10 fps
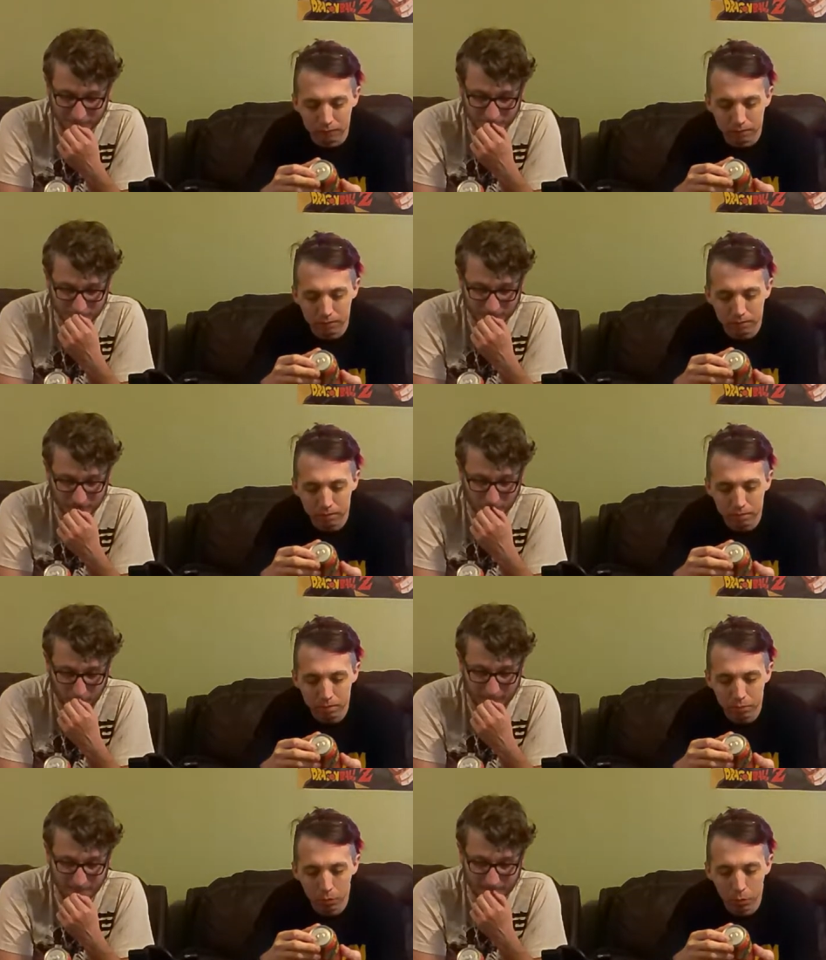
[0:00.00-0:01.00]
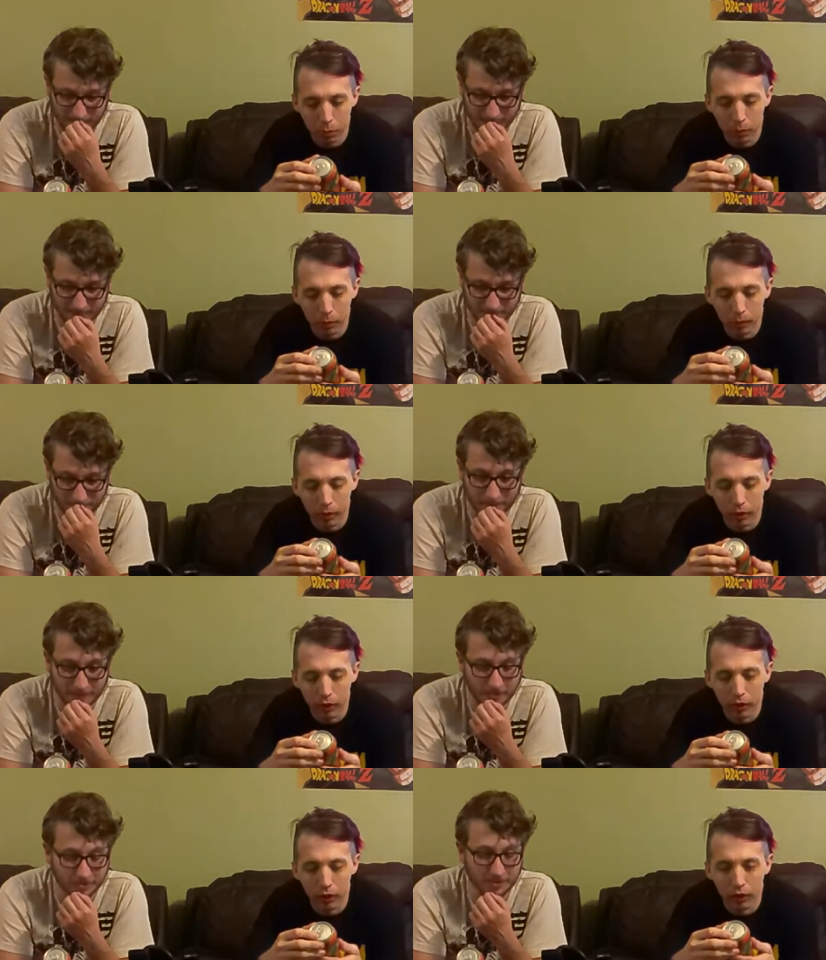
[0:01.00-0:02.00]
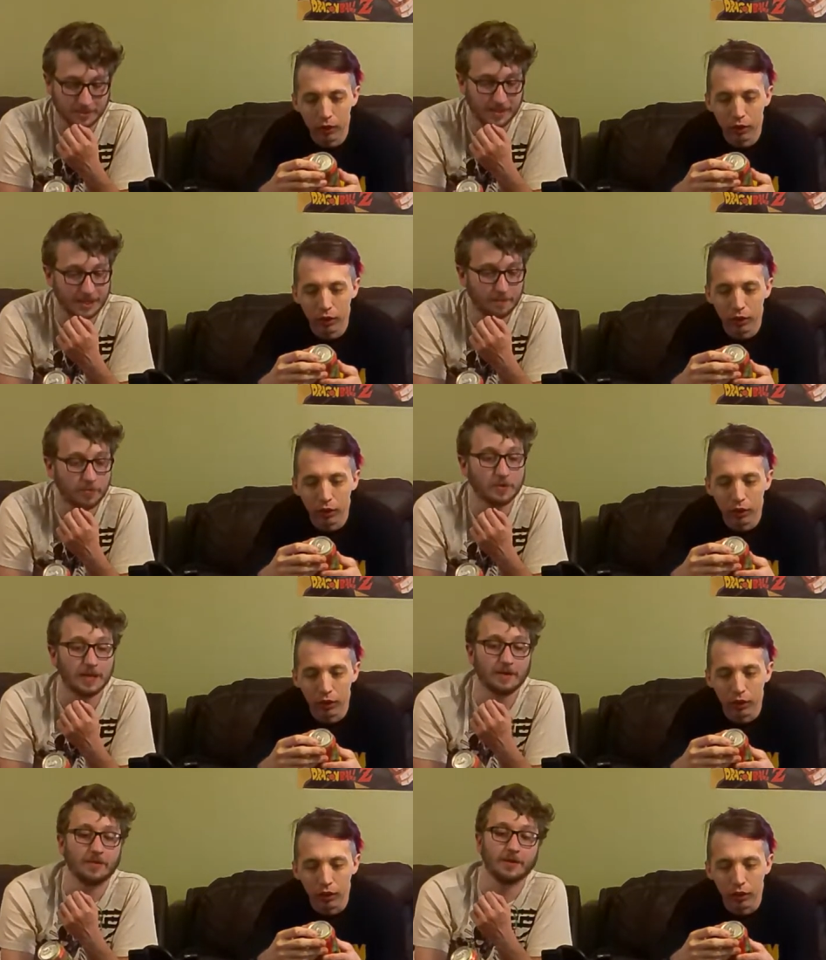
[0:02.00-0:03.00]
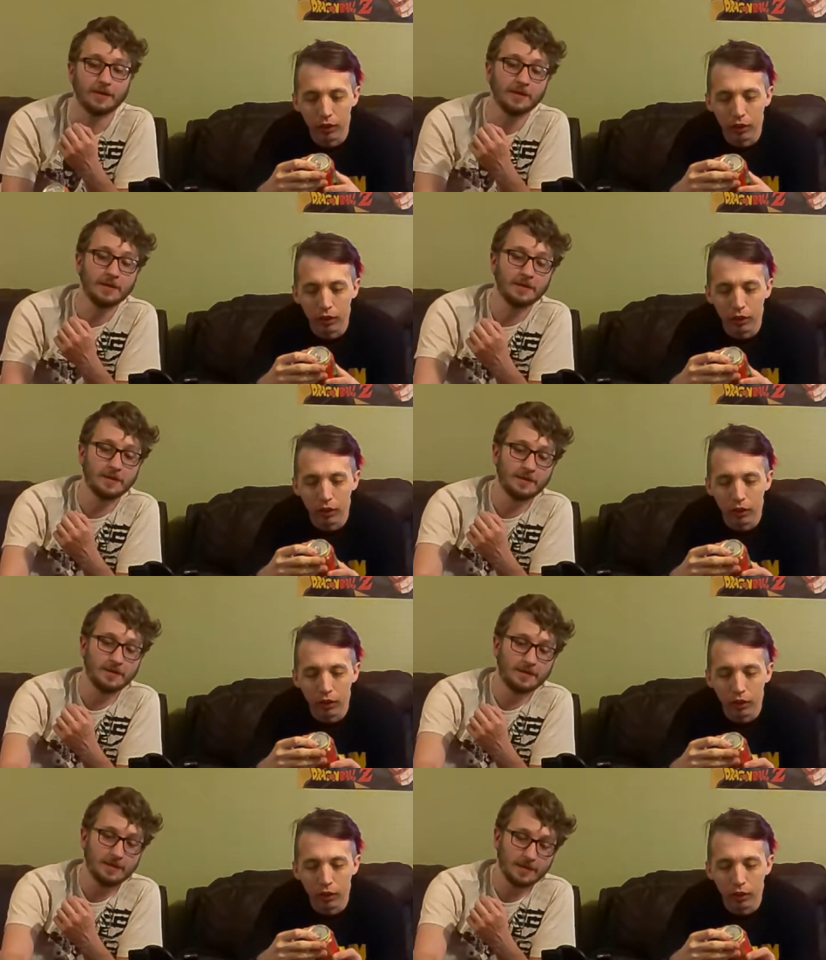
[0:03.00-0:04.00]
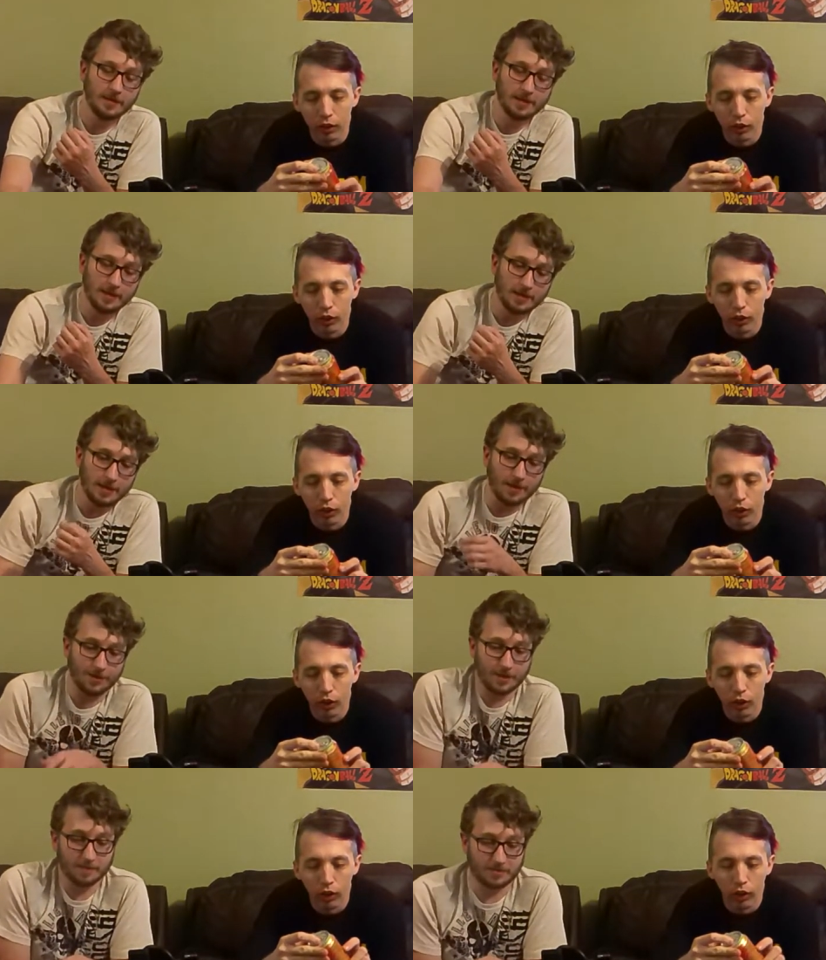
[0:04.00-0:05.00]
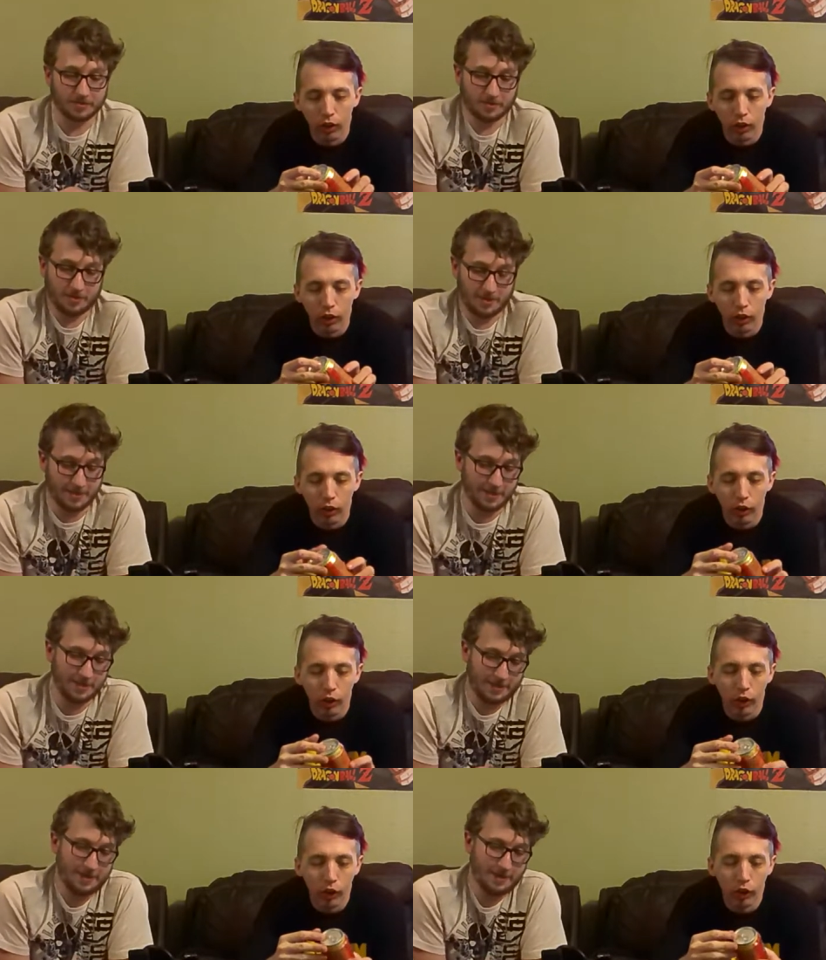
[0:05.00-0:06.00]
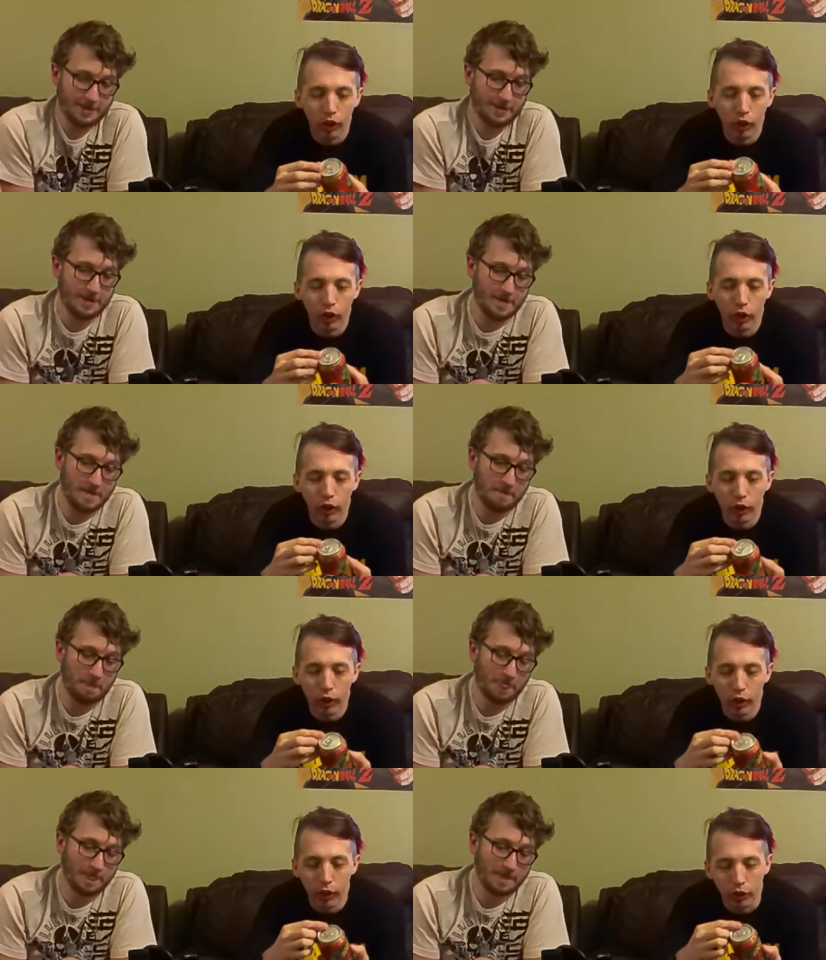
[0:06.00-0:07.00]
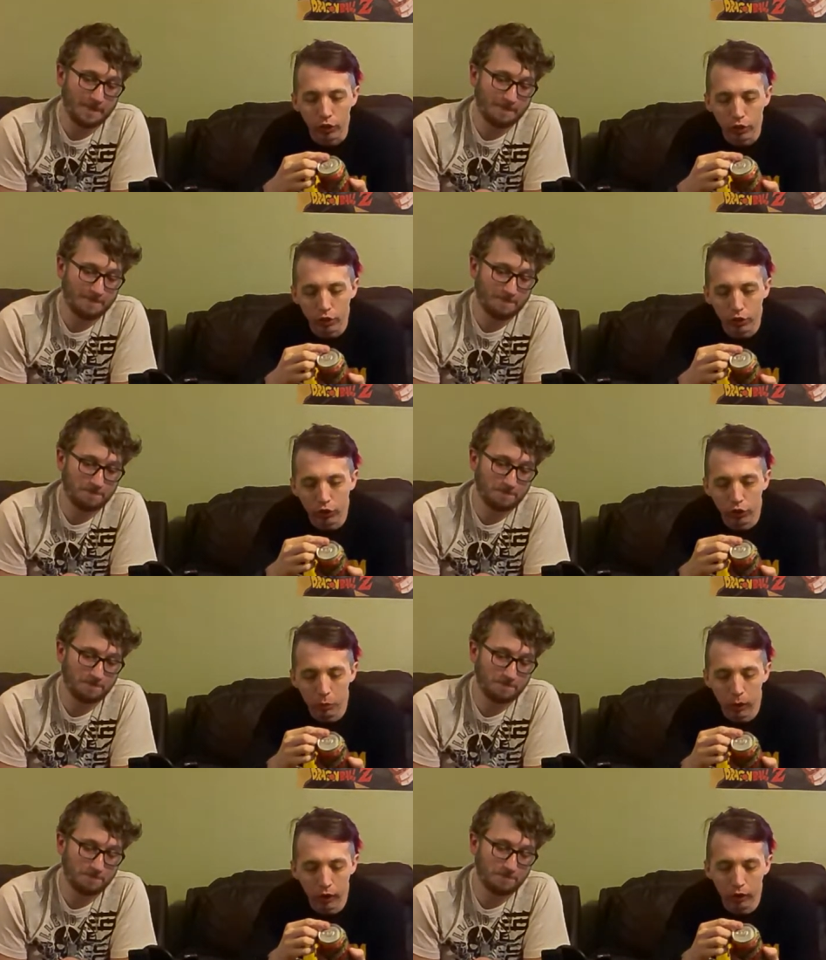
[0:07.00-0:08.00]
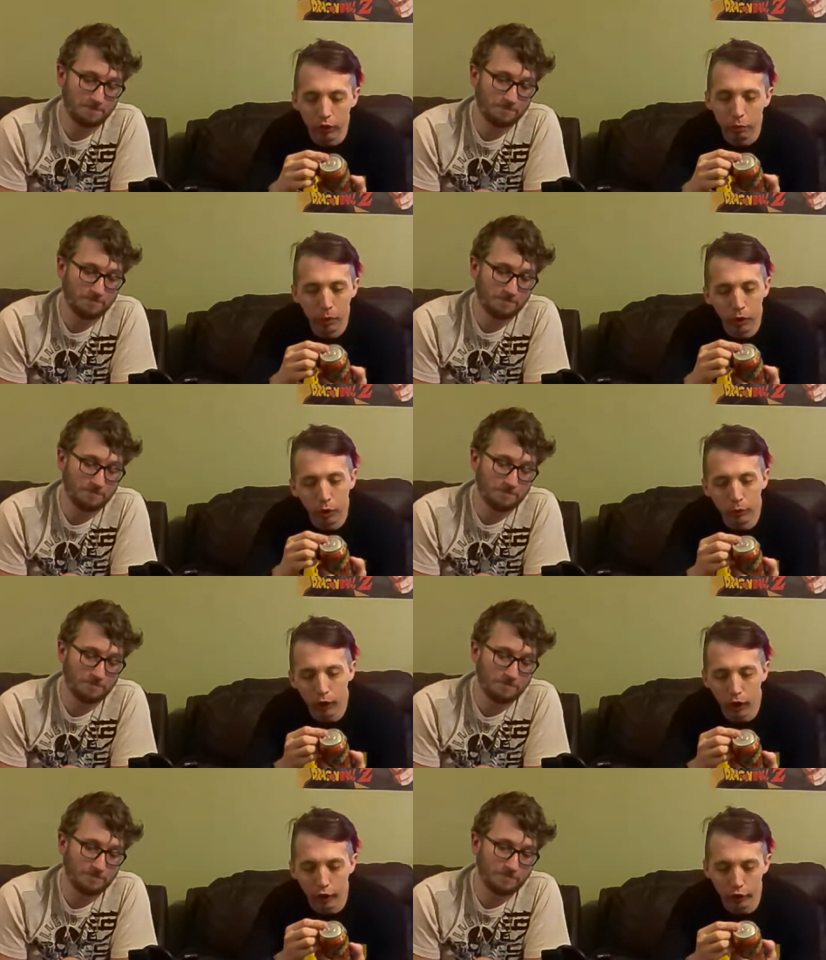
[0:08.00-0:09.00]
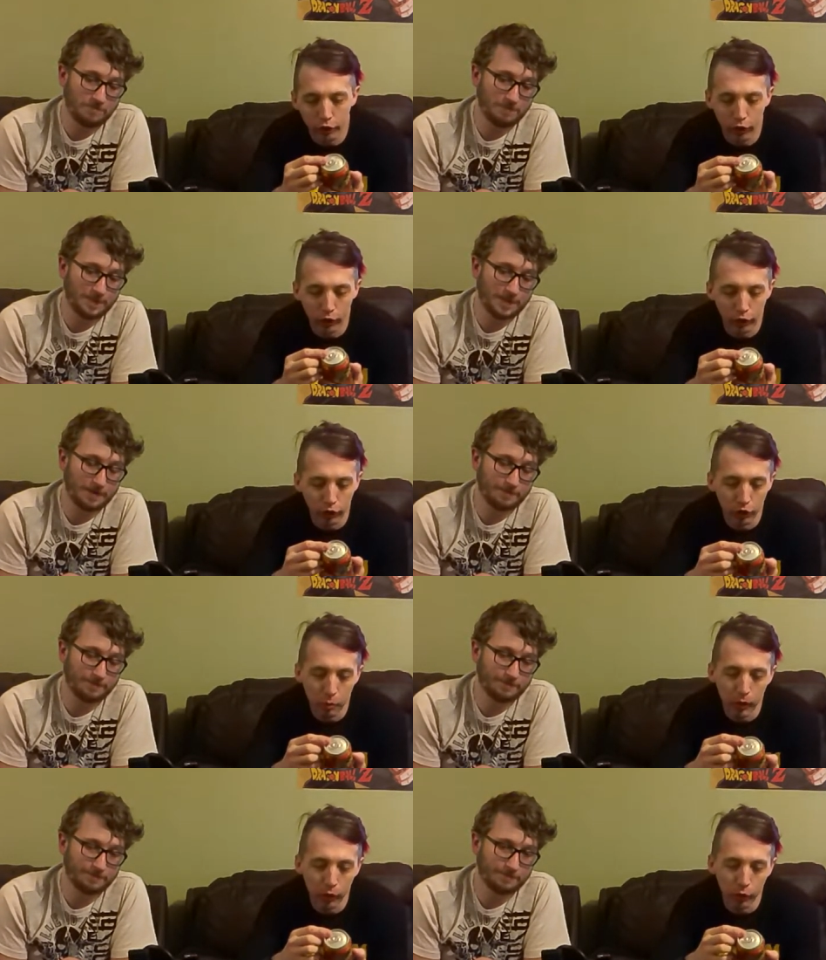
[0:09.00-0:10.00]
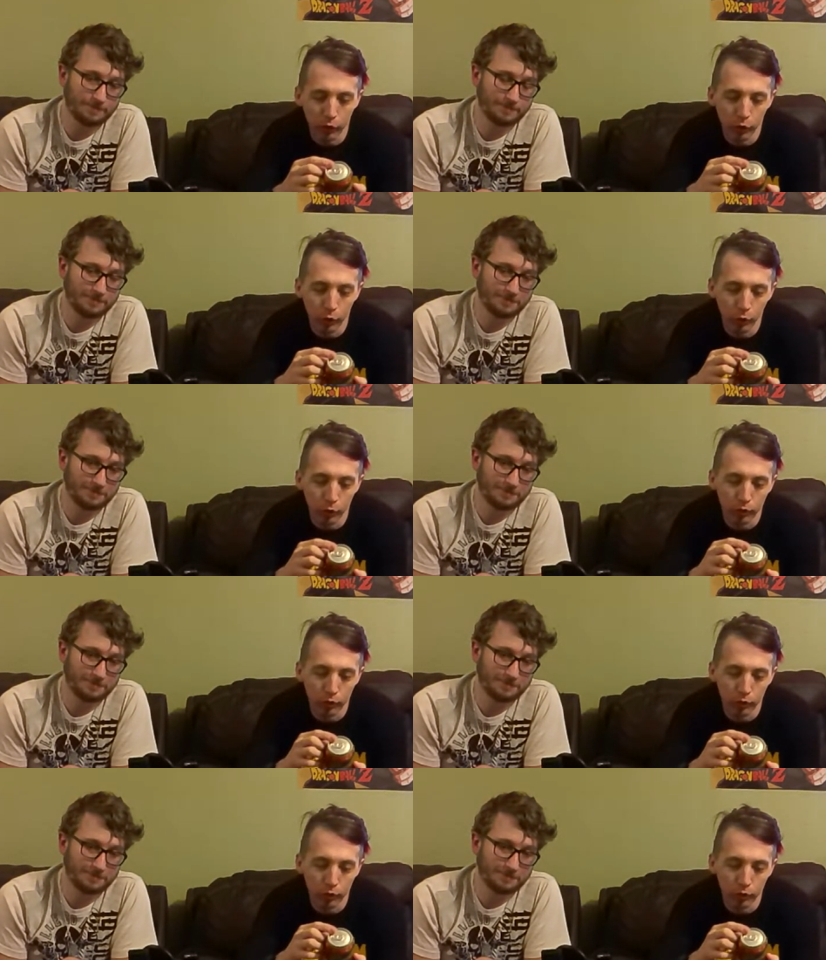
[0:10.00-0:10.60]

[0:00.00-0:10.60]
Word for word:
Speaker 1: was just a random idea somebody just decided to pull out of the
Speaker 2: the dumpster. I think I think somebody spilled hot sauce in the Mountain Dew